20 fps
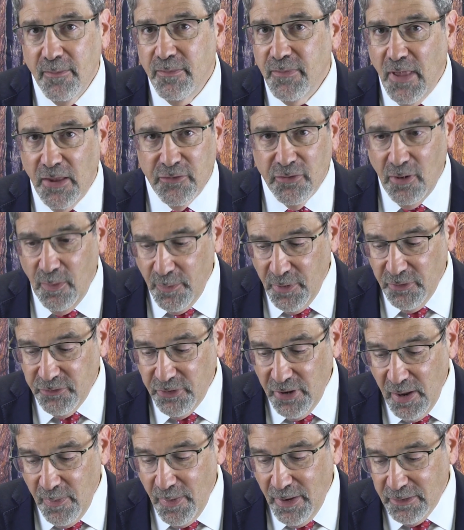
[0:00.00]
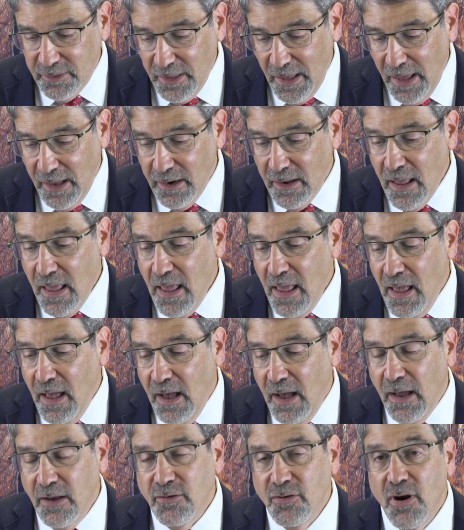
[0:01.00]
That's all I'm going to say about
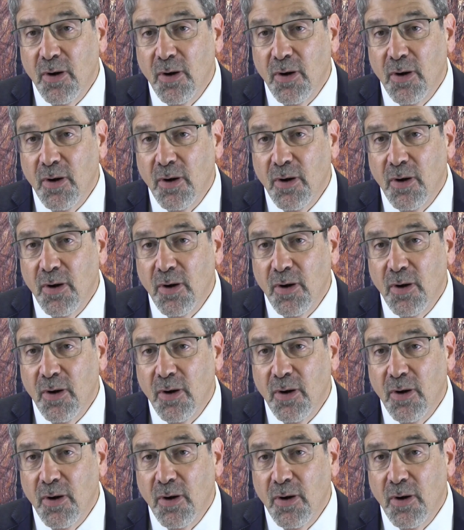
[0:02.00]
that.